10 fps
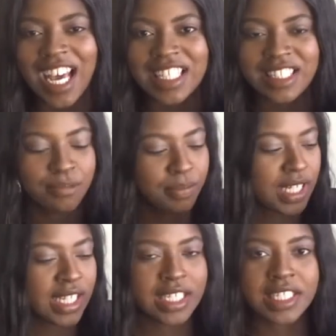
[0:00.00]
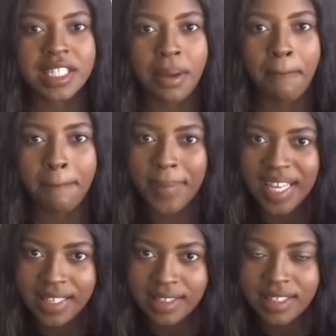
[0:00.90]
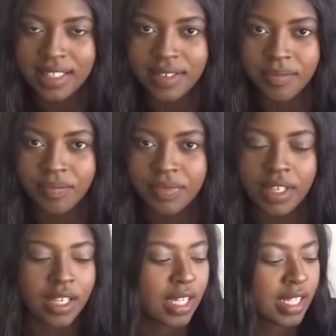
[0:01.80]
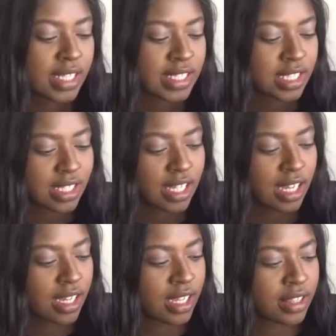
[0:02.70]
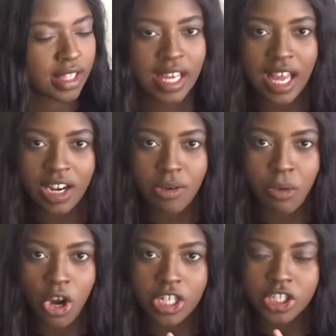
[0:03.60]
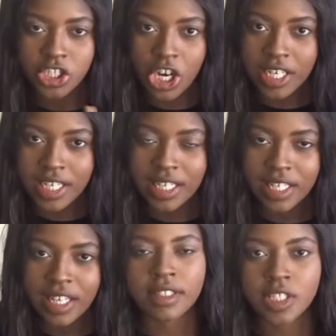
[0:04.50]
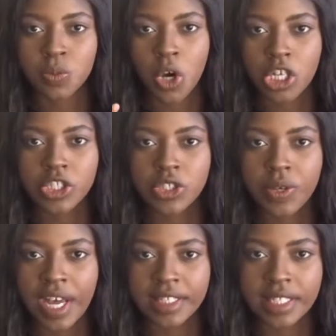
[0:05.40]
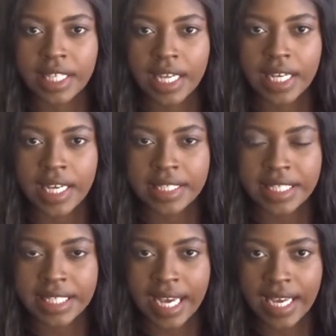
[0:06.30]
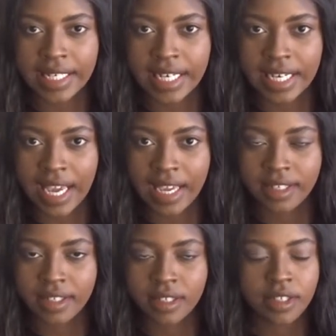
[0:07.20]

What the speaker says: item is paint. It is in the color Mocha Chocolate. This was 289 Rand.